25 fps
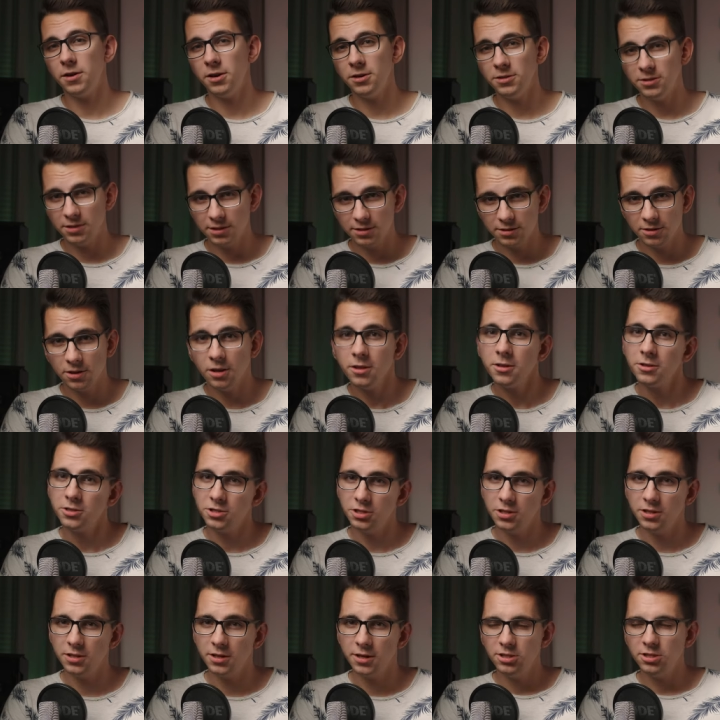R
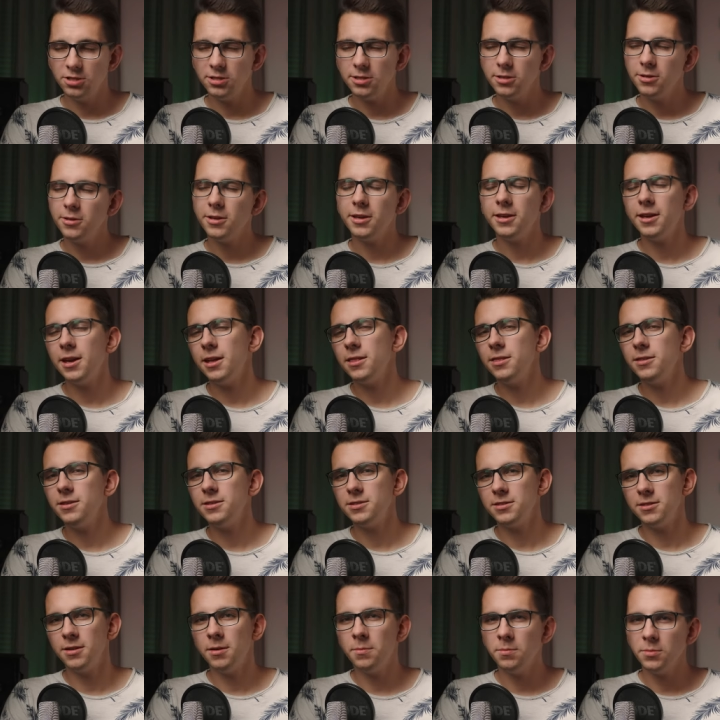technology. Just looking at
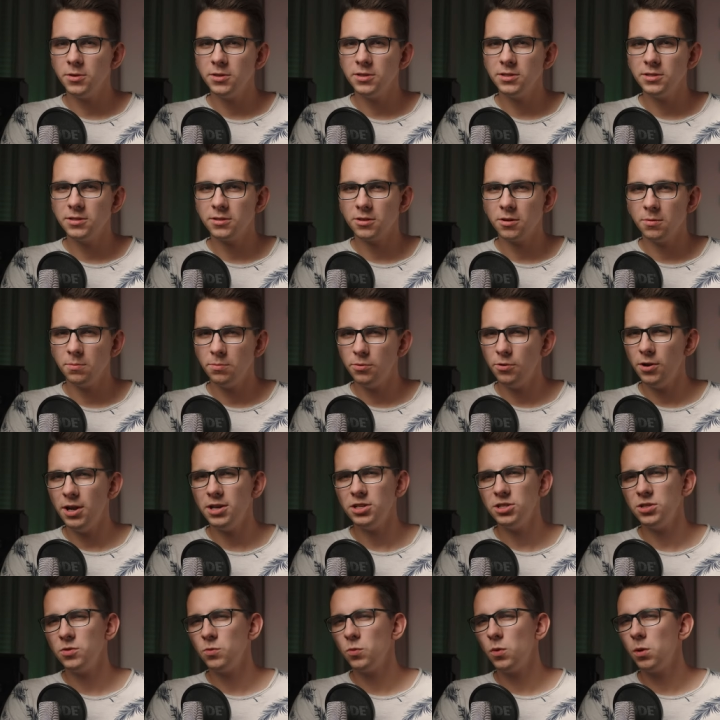these numbers,
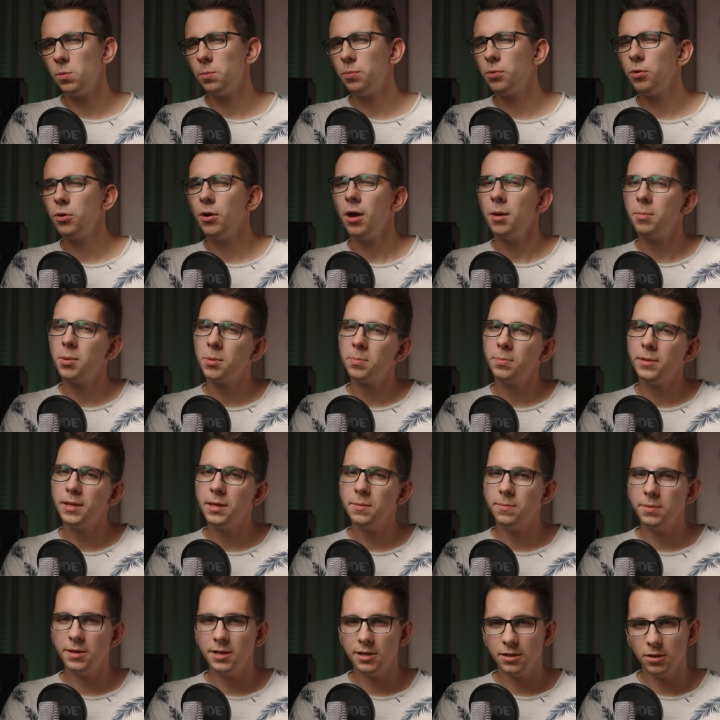compression will probably
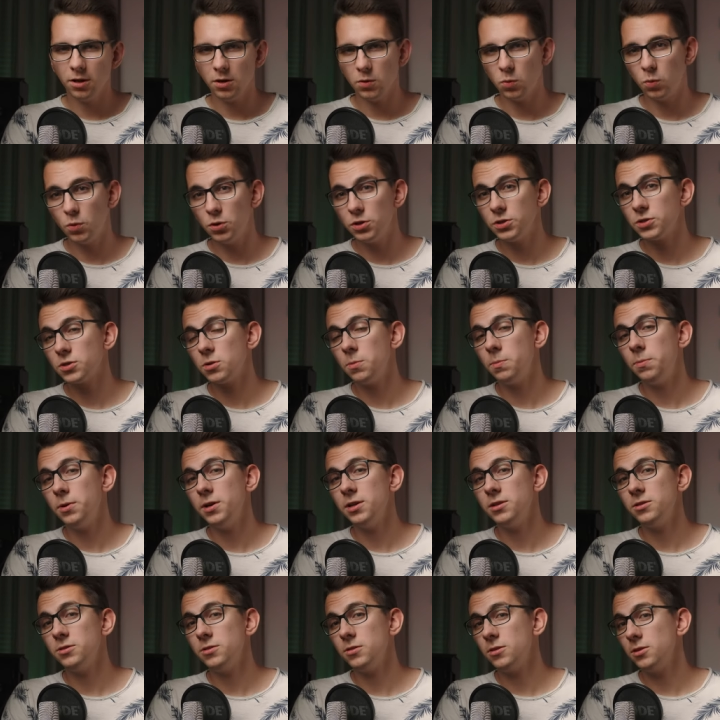be a lot worse
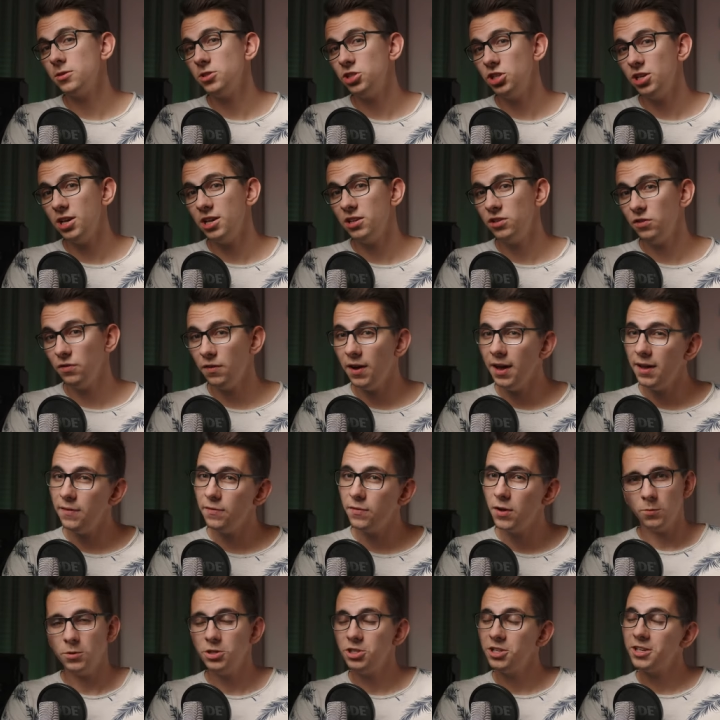compared to the G H five,
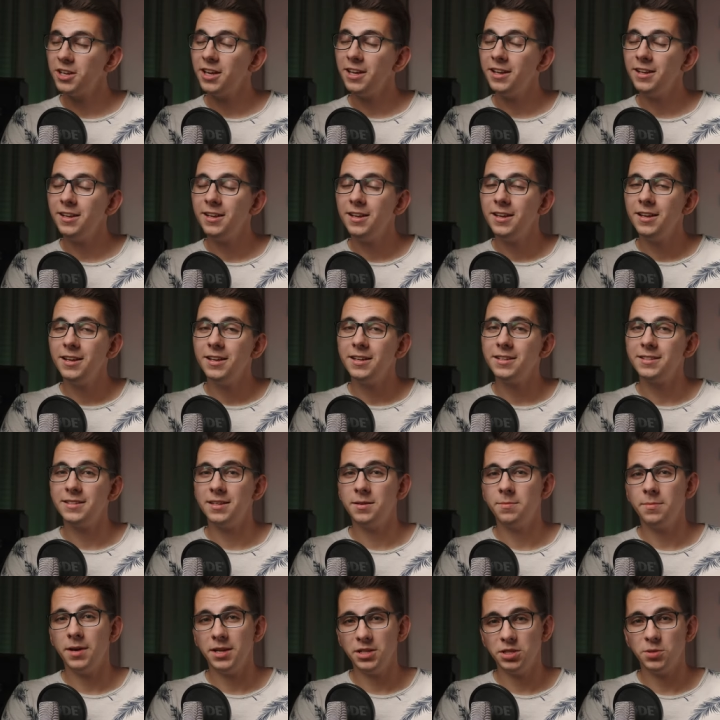which again is a
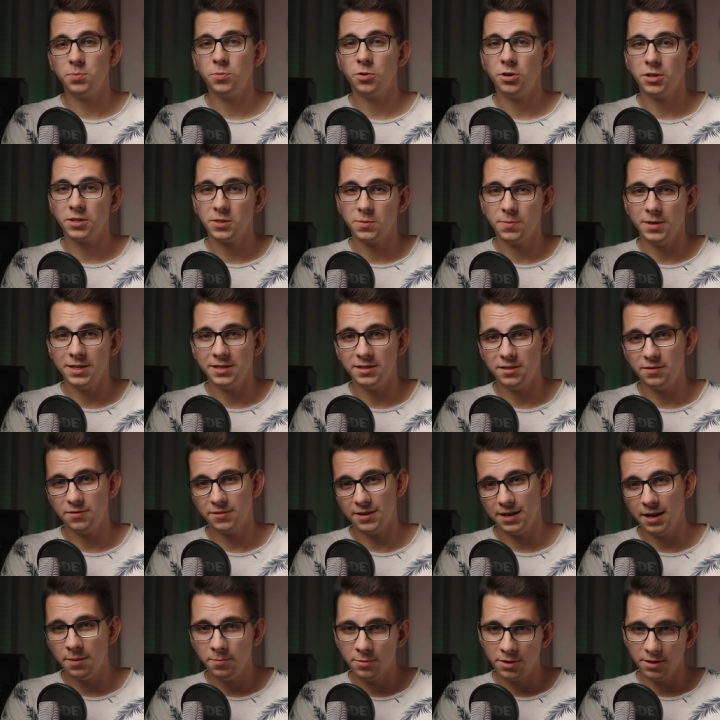much more expensive
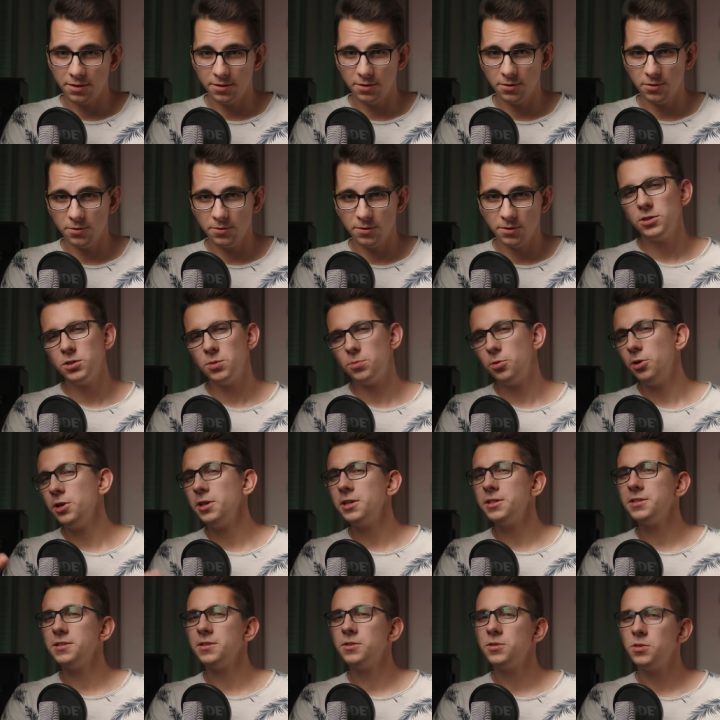camera though. To bring
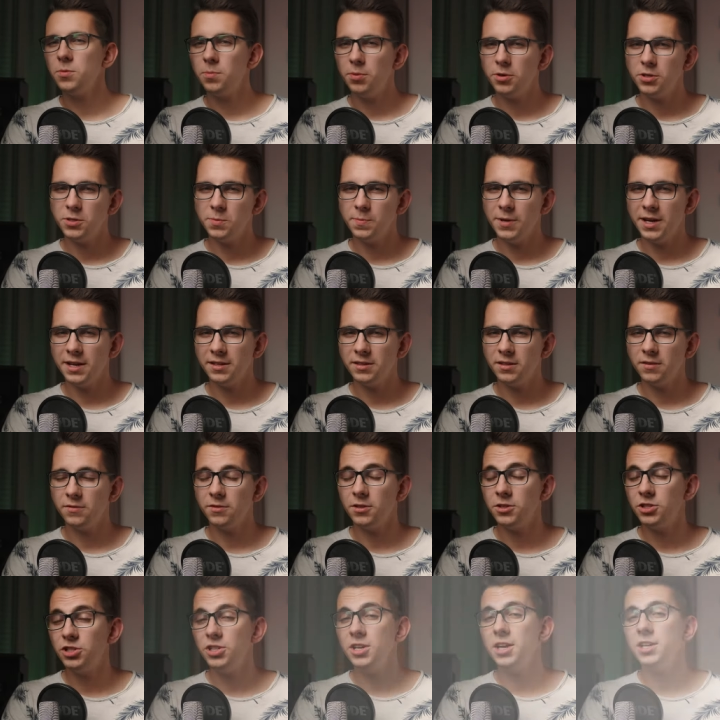it into perspective,
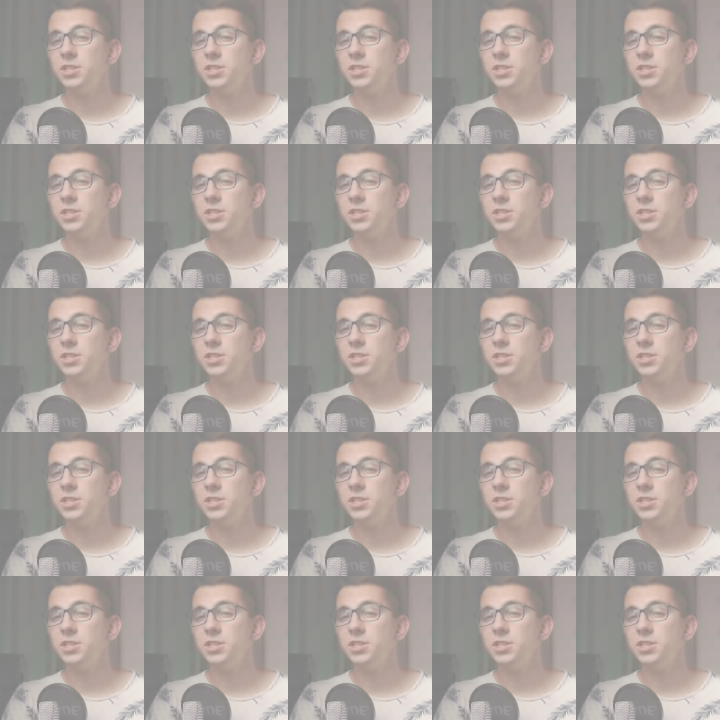the G